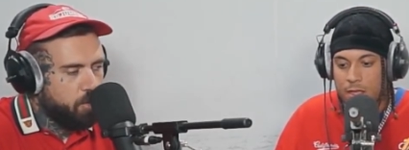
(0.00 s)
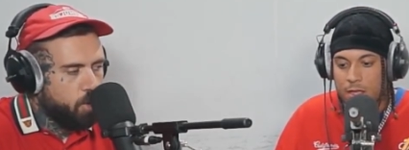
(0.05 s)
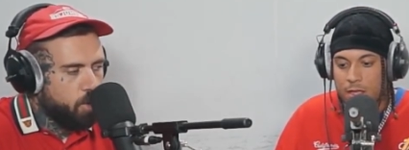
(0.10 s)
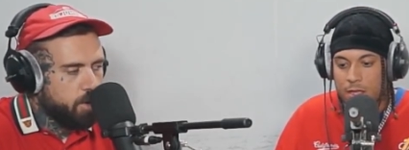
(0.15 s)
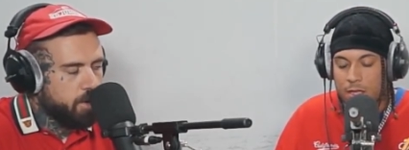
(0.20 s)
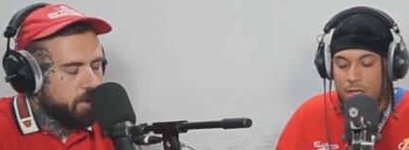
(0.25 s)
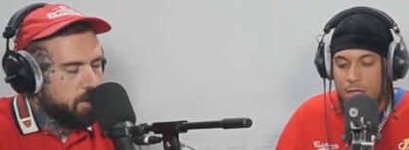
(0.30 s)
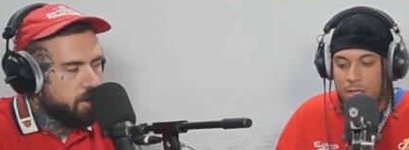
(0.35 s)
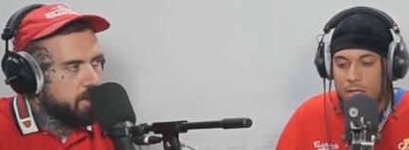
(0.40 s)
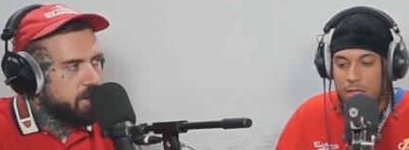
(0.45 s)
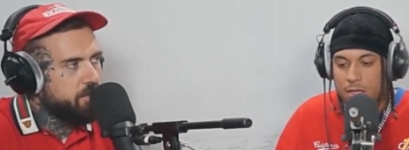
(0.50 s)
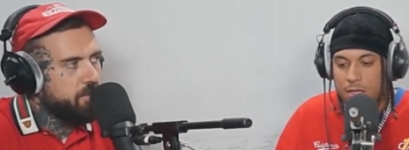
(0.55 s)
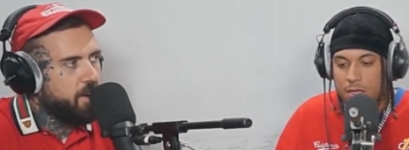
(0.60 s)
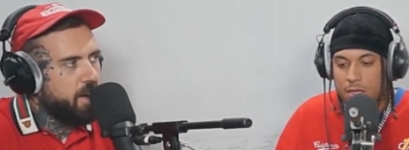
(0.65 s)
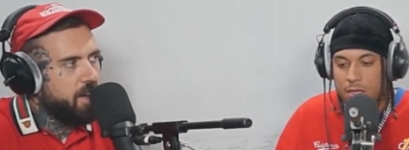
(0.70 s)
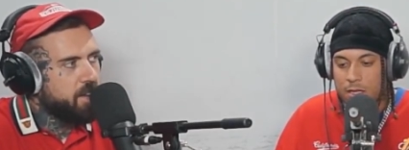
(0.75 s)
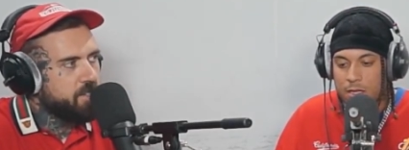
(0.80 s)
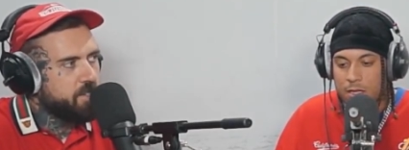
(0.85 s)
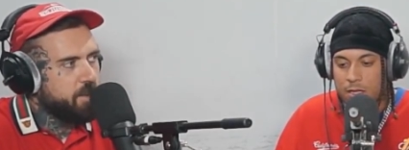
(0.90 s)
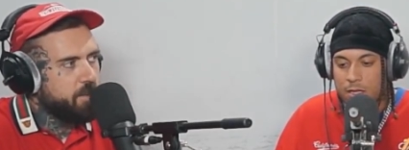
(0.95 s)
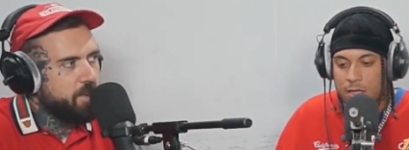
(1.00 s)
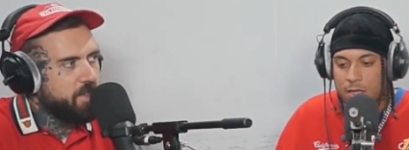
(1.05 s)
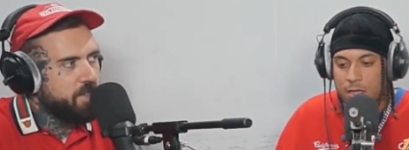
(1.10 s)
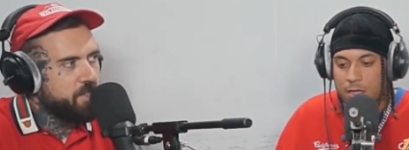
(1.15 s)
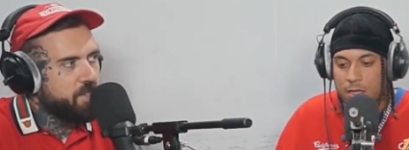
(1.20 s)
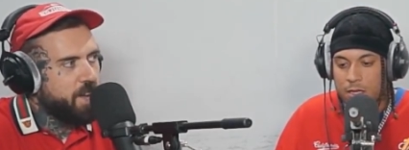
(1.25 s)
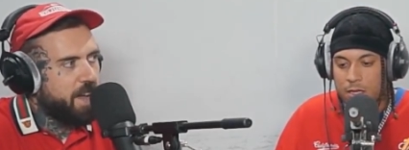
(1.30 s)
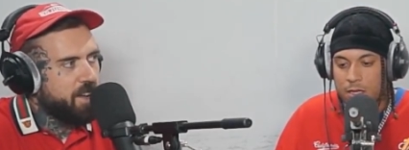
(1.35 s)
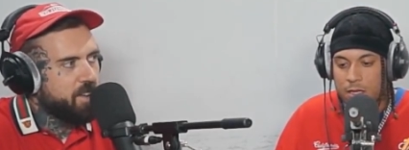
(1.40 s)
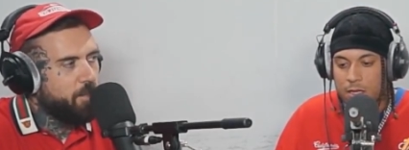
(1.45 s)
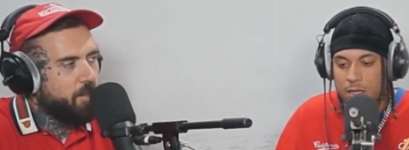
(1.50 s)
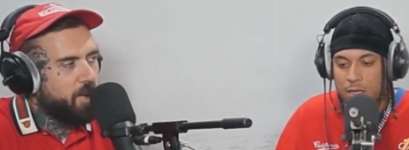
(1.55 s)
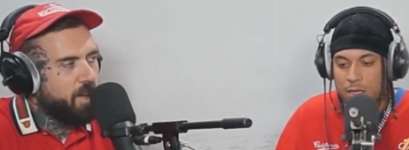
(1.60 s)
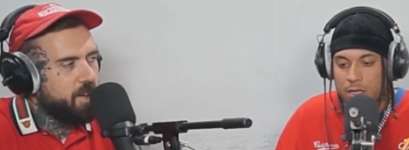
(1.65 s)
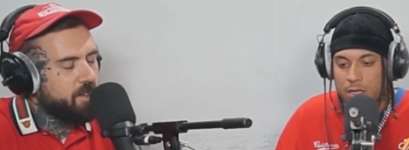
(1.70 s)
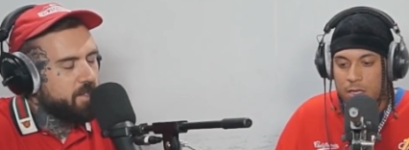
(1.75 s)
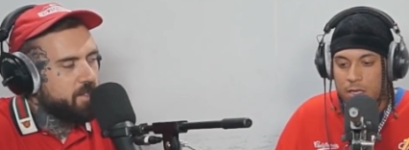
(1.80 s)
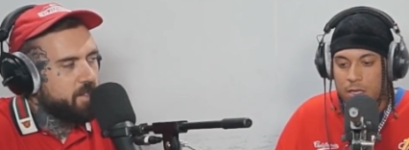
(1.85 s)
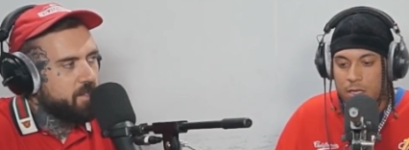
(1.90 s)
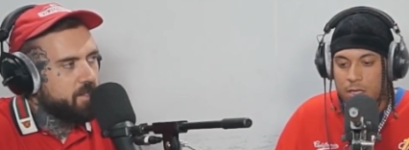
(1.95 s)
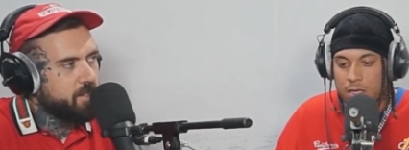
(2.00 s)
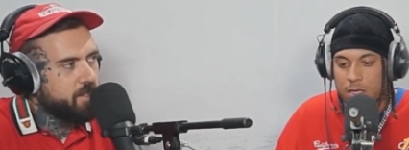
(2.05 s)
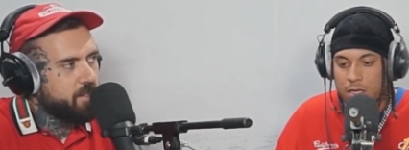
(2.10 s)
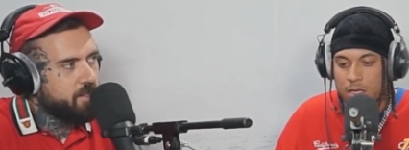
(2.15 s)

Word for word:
Speaker 1: for curly fries? You have the Jack in Box?